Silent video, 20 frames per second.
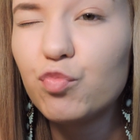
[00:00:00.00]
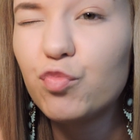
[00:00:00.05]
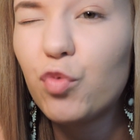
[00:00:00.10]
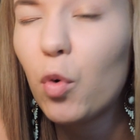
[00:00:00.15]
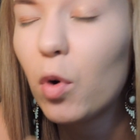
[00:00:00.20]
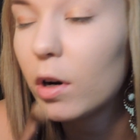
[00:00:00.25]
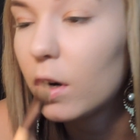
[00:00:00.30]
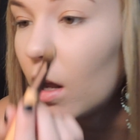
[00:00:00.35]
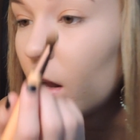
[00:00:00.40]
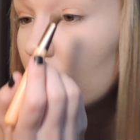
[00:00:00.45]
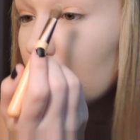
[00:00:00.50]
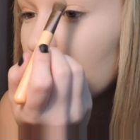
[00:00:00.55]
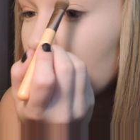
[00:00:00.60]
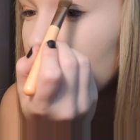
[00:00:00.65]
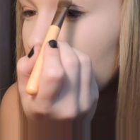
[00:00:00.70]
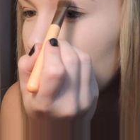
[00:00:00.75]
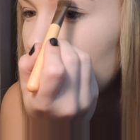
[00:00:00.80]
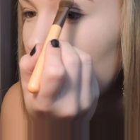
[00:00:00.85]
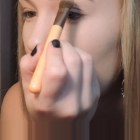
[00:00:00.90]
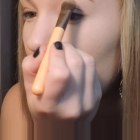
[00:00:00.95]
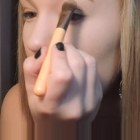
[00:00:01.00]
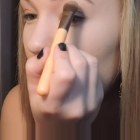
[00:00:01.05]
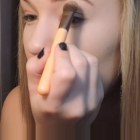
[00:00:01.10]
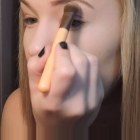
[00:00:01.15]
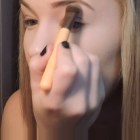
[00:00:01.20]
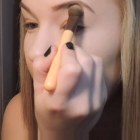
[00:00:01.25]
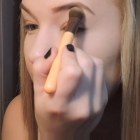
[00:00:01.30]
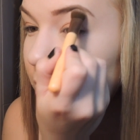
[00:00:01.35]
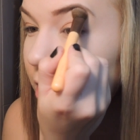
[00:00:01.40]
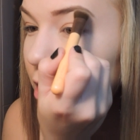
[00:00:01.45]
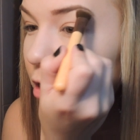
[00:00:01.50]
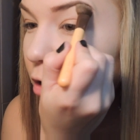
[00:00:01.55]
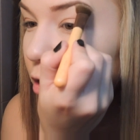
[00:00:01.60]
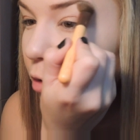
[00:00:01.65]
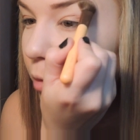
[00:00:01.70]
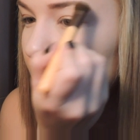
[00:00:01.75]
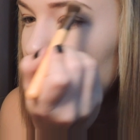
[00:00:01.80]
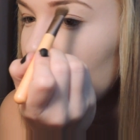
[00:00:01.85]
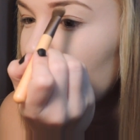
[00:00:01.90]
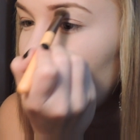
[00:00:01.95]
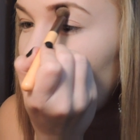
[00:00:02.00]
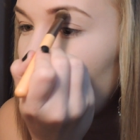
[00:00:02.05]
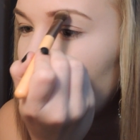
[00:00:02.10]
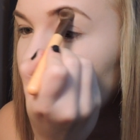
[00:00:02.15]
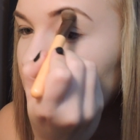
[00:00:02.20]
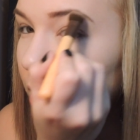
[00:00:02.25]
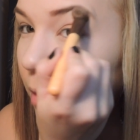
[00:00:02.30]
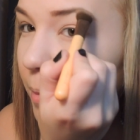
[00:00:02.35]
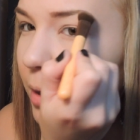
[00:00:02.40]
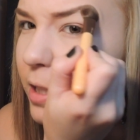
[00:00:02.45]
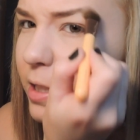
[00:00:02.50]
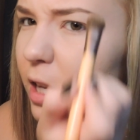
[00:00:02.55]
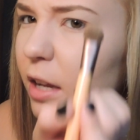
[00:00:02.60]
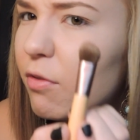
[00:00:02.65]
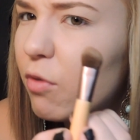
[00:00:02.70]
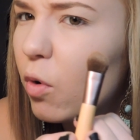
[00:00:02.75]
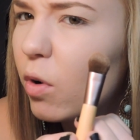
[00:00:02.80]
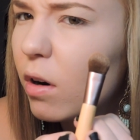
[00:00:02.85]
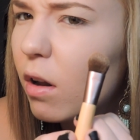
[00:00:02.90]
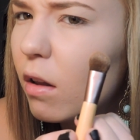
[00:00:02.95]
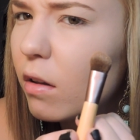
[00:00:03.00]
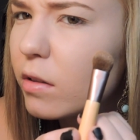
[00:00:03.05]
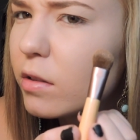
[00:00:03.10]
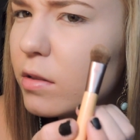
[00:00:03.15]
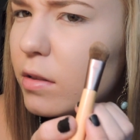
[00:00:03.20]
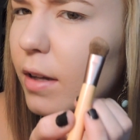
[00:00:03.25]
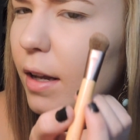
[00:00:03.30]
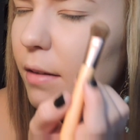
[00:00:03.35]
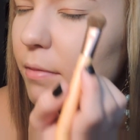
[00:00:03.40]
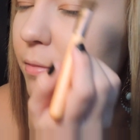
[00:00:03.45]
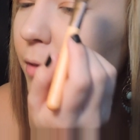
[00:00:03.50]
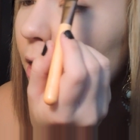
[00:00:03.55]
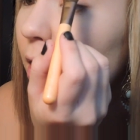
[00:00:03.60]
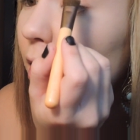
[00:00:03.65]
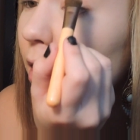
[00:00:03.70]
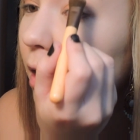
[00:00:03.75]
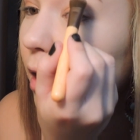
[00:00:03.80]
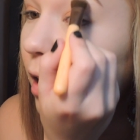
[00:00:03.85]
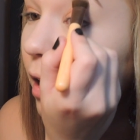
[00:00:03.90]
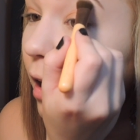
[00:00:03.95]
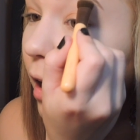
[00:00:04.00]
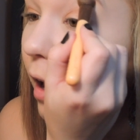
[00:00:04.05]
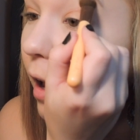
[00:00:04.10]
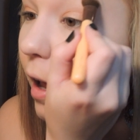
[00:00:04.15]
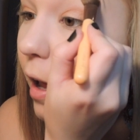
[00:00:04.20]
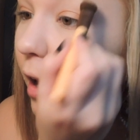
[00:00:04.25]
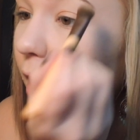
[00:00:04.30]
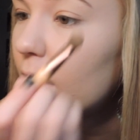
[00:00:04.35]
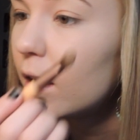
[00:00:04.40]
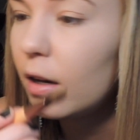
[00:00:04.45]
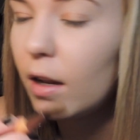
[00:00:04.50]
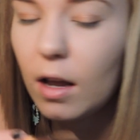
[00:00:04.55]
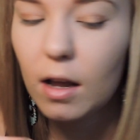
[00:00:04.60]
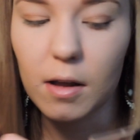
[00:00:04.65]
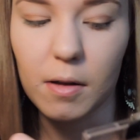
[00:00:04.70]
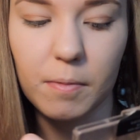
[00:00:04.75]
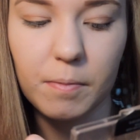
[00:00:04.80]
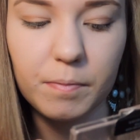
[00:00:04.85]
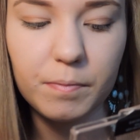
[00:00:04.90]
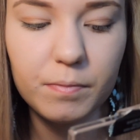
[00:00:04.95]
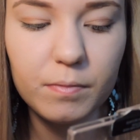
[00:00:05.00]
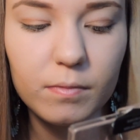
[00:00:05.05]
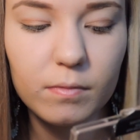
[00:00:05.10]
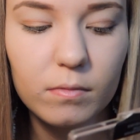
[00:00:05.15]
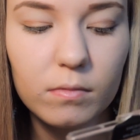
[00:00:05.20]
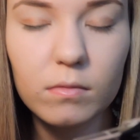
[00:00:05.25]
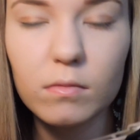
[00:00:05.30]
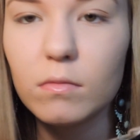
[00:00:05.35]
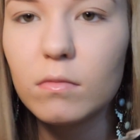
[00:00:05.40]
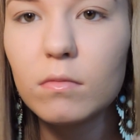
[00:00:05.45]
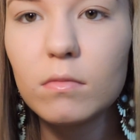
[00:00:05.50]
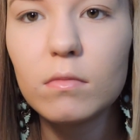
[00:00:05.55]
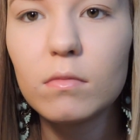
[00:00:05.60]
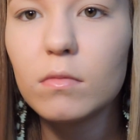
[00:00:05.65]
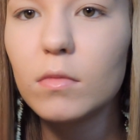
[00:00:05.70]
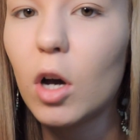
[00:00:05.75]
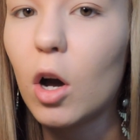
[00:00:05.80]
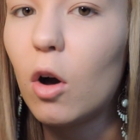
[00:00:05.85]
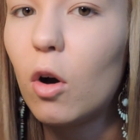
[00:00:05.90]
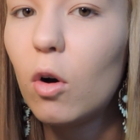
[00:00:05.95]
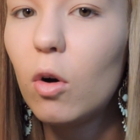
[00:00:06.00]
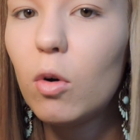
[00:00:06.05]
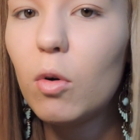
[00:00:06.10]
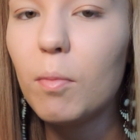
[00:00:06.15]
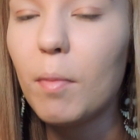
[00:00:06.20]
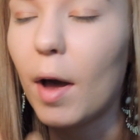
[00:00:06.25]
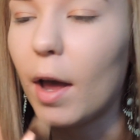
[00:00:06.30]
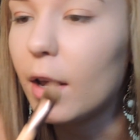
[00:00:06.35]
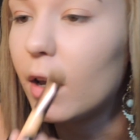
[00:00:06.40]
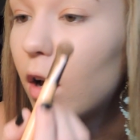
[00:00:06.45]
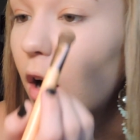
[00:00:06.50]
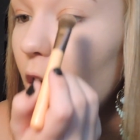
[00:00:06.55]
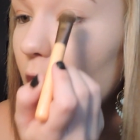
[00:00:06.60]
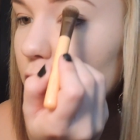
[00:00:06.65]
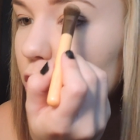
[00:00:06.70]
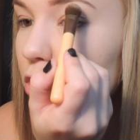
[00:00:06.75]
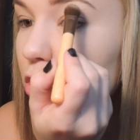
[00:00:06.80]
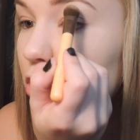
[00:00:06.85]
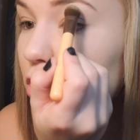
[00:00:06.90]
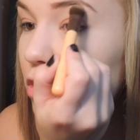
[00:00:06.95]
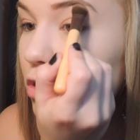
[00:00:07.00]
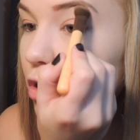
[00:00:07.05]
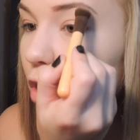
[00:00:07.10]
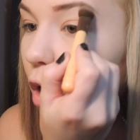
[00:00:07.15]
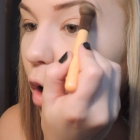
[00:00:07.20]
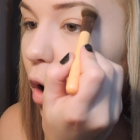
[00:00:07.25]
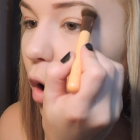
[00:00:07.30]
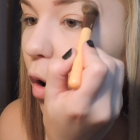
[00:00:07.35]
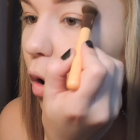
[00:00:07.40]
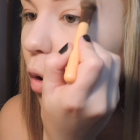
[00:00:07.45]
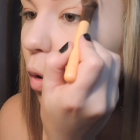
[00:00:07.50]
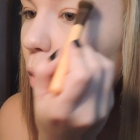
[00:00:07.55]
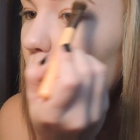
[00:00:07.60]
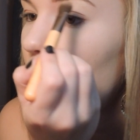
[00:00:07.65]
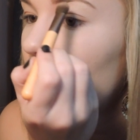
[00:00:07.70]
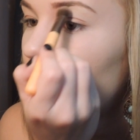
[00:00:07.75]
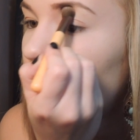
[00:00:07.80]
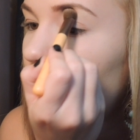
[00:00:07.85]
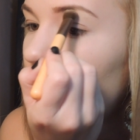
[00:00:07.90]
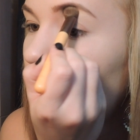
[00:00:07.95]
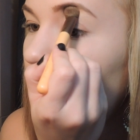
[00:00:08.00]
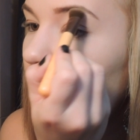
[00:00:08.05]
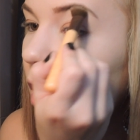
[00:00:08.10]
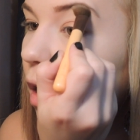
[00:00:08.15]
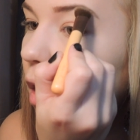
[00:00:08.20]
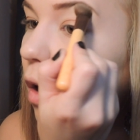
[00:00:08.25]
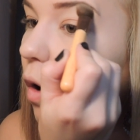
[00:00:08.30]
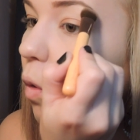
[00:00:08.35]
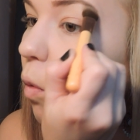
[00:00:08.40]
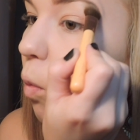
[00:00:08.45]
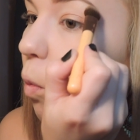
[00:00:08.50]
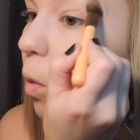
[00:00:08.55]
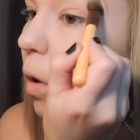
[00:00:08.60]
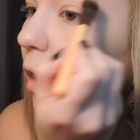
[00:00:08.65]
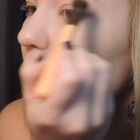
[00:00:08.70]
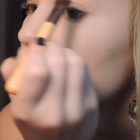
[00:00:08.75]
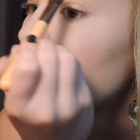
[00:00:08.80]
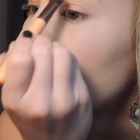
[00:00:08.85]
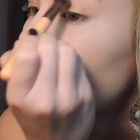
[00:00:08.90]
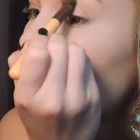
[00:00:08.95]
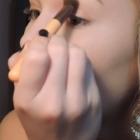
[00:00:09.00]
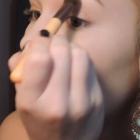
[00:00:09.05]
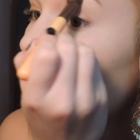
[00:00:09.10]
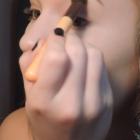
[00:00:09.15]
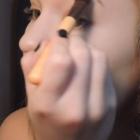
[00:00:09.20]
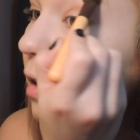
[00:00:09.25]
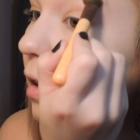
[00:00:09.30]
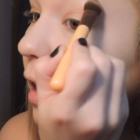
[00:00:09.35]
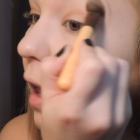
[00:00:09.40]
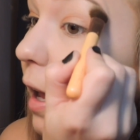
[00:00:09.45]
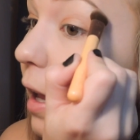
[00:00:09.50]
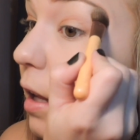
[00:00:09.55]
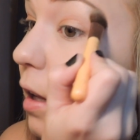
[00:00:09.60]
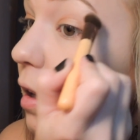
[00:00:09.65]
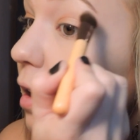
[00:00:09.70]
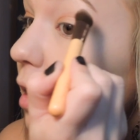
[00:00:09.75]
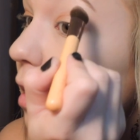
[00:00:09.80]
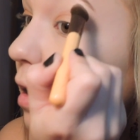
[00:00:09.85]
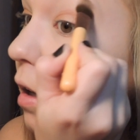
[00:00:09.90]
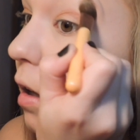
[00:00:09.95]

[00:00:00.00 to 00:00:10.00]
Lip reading: $4. It was either $3 or $5, so I'm going to say $4, yeah. And, oh my gosh, so worth it. Like,